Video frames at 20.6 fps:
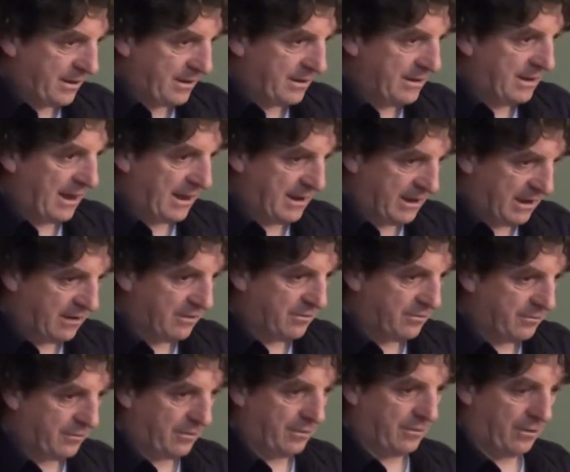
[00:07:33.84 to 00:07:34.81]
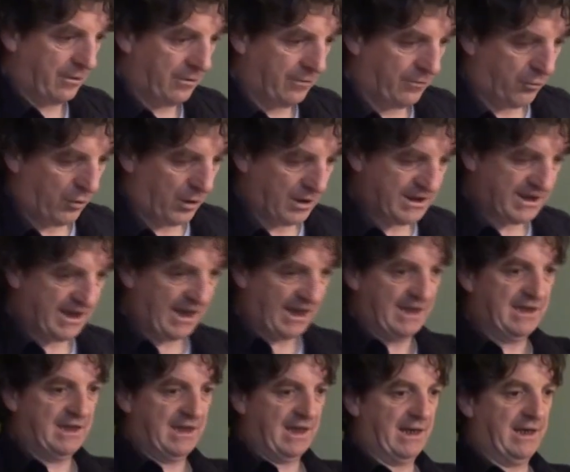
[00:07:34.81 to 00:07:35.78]
the idea of what's
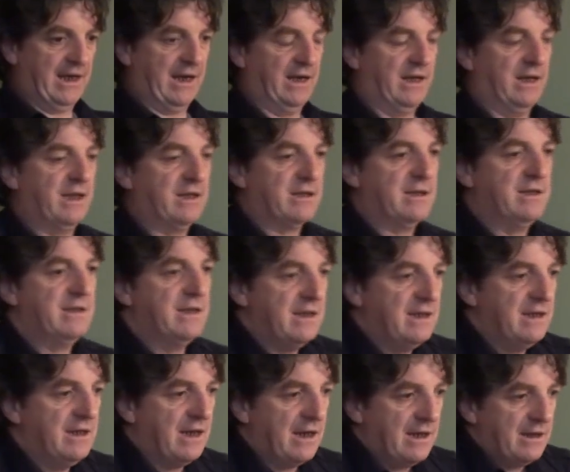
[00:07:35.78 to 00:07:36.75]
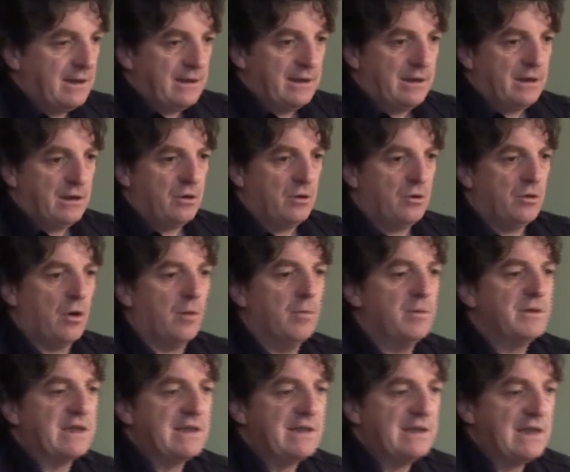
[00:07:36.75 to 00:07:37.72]
in Dianetics, and then you
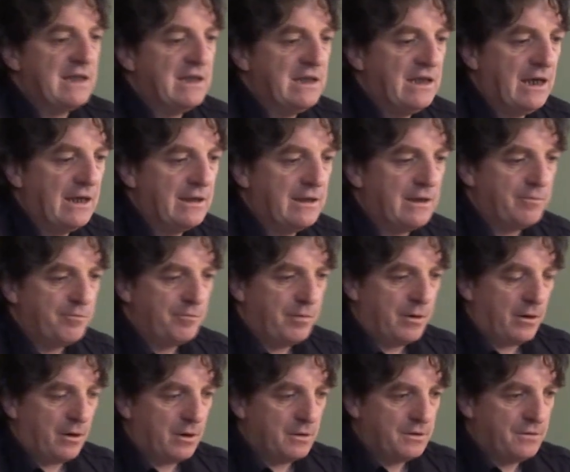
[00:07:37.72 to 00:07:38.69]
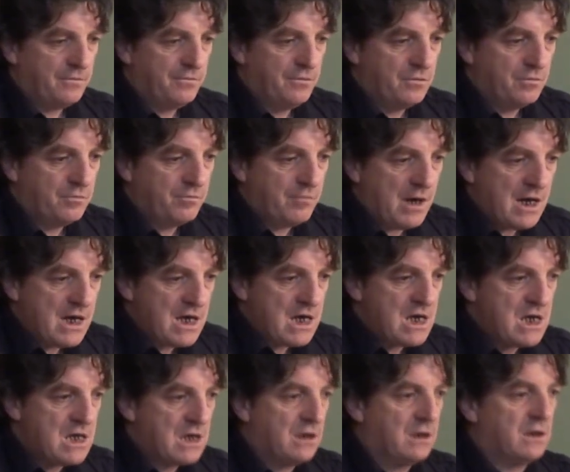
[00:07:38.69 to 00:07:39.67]
almost get the idea that part of your
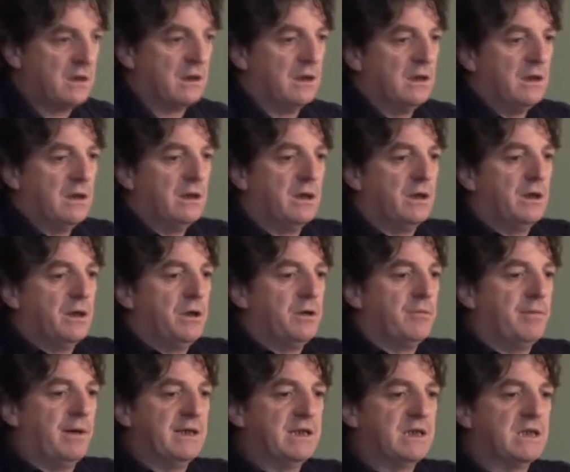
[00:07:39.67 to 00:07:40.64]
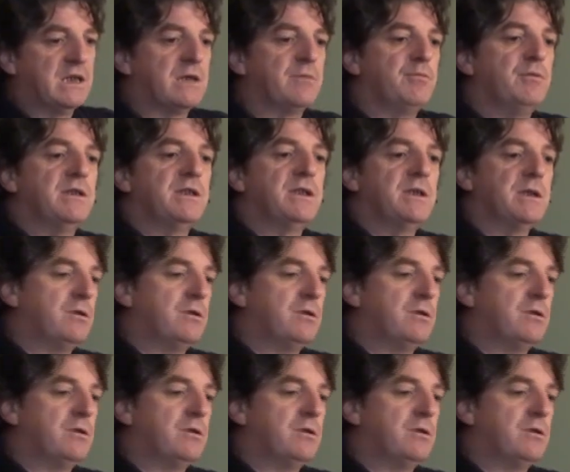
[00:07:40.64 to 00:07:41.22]
mind is split